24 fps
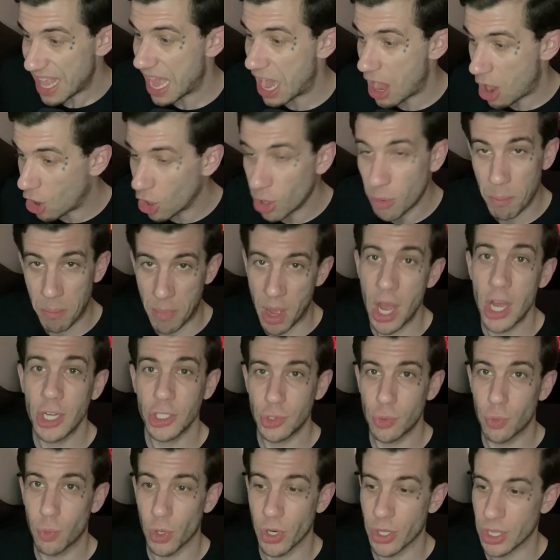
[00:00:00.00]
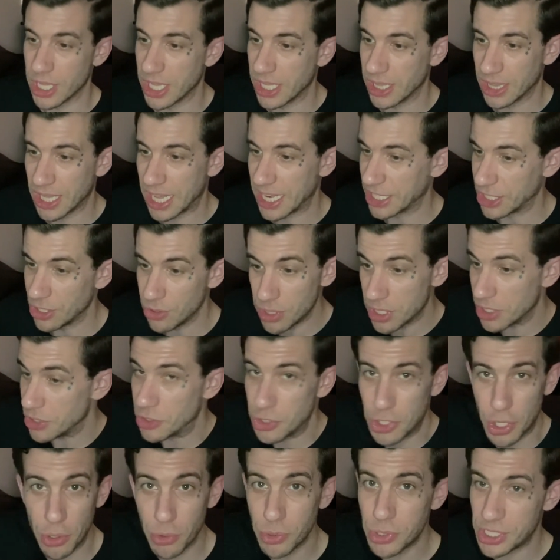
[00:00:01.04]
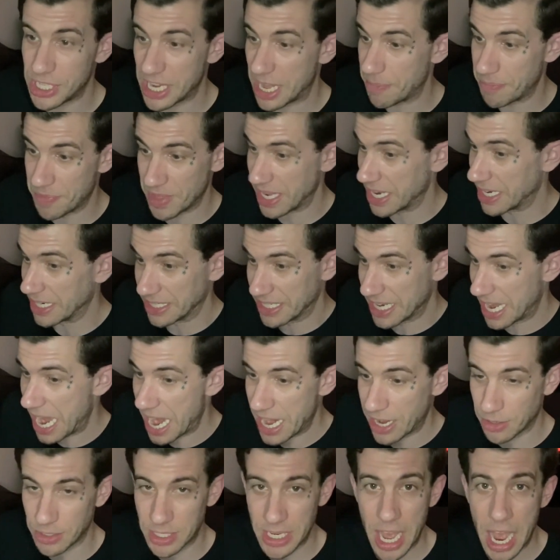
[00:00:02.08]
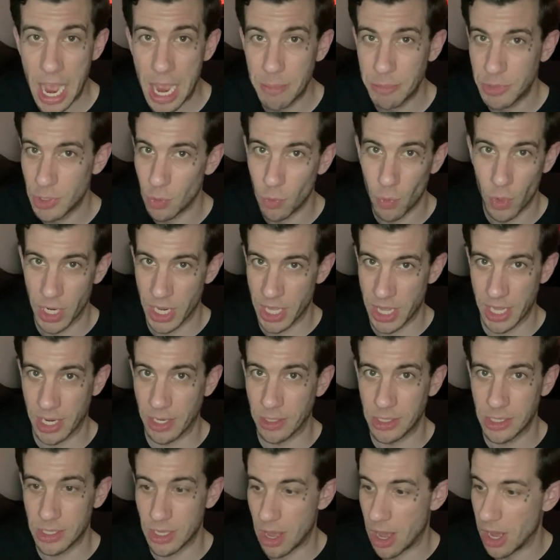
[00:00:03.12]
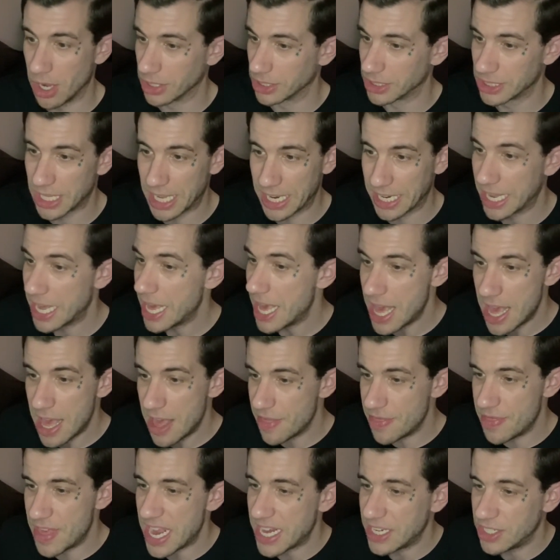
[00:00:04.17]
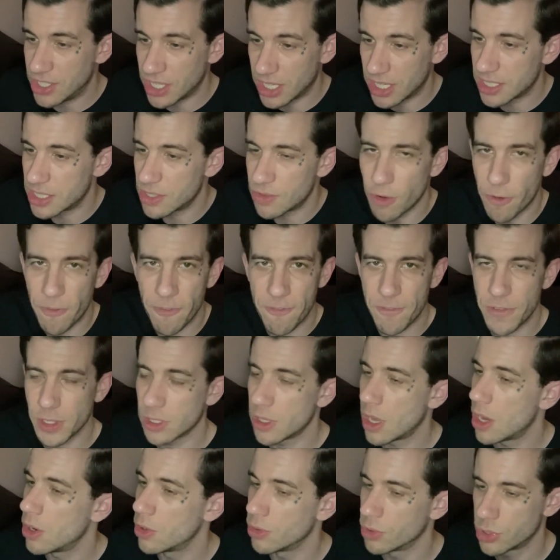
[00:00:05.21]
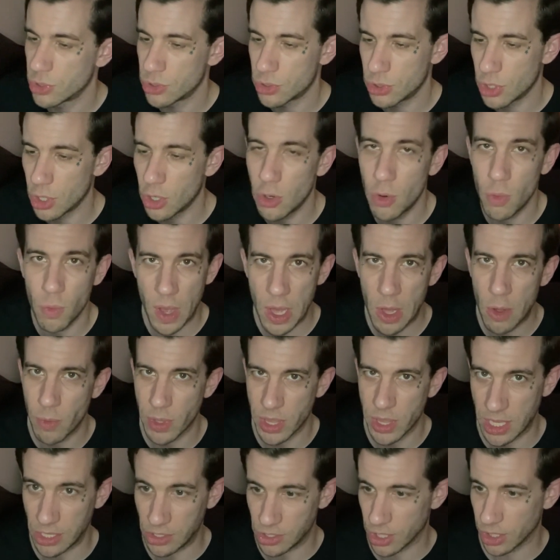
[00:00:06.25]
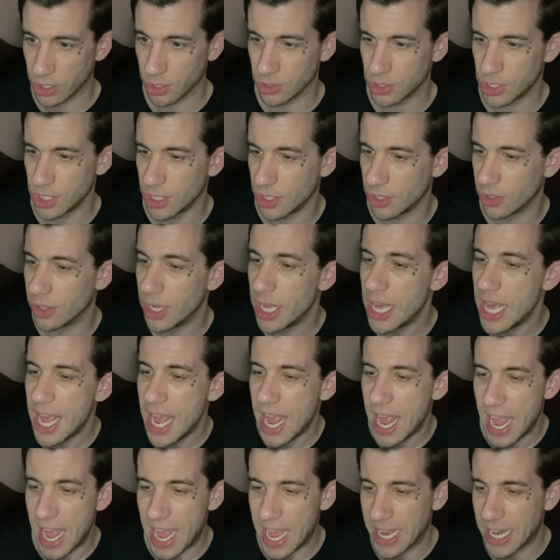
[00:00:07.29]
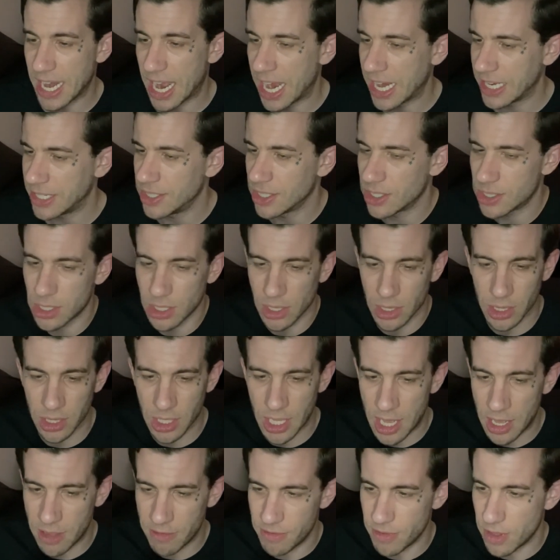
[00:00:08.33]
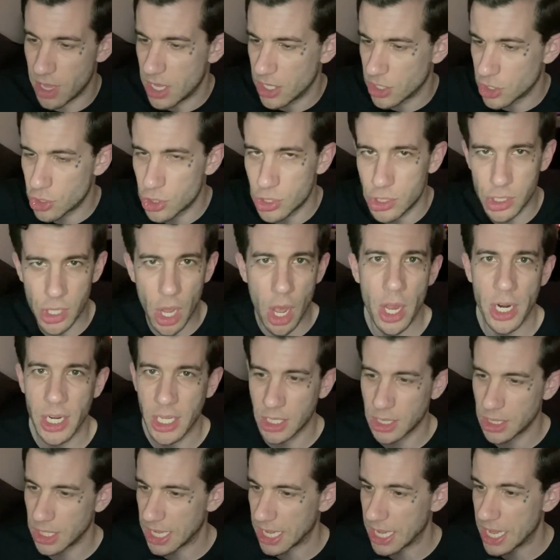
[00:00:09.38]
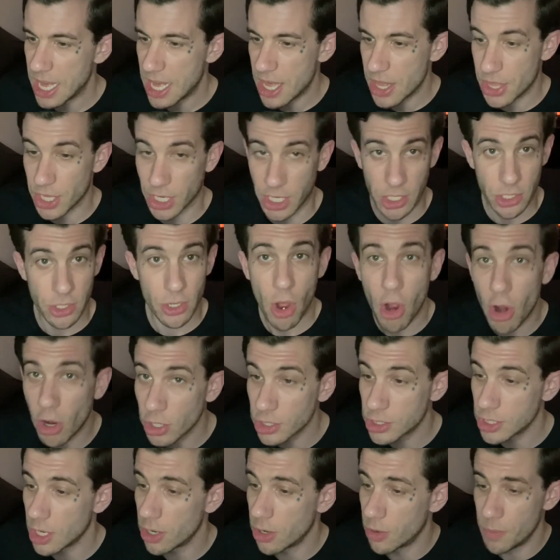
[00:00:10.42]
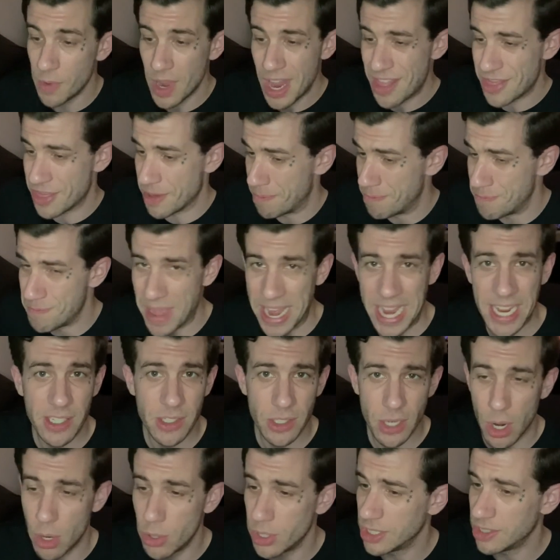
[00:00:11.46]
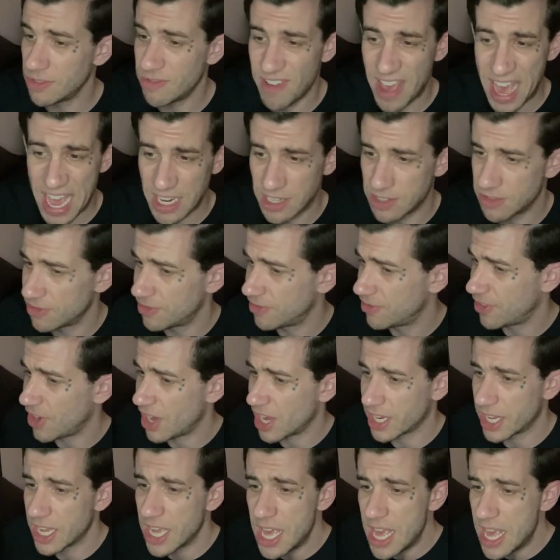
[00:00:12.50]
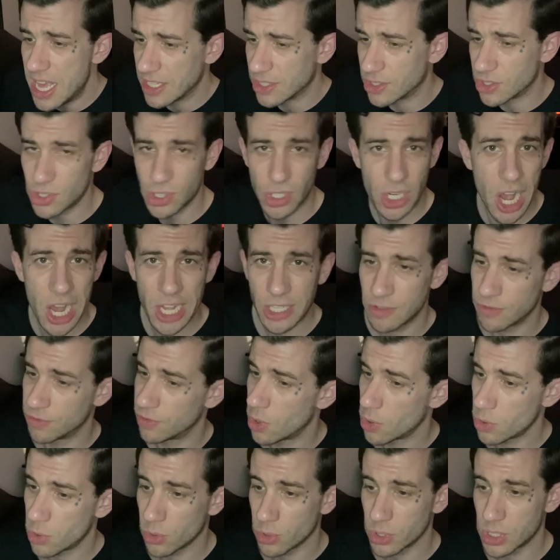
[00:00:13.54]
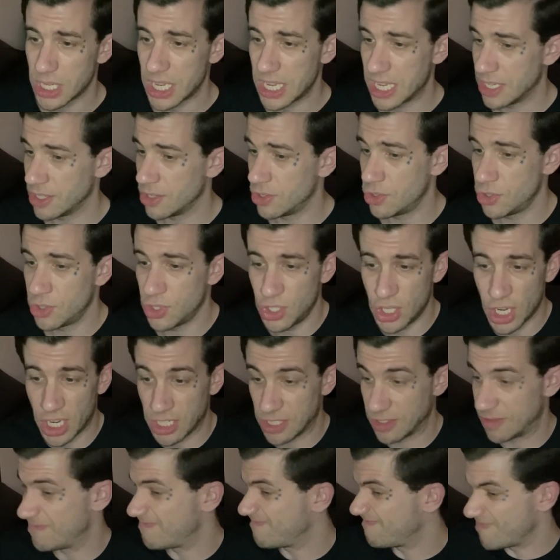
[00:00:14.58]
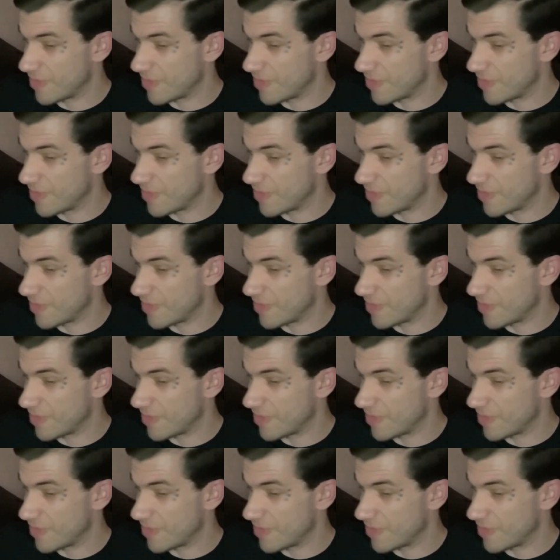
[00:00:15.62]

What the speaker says: are mosh worthy. Like you can two-step the entire time to one of their songs. Like they just flow so well each other too. And I just love sonically the guitar tone. The bass tone is fat as fuck. Scott's vocals is just